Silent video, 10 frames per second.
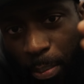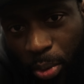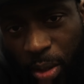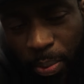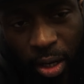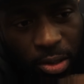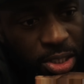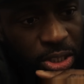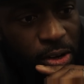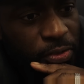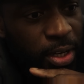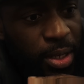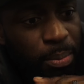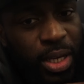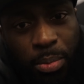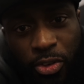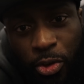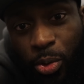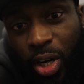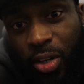at BodyPower itself, and then maybe
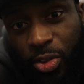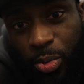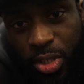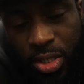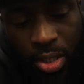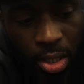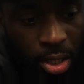food afterwards.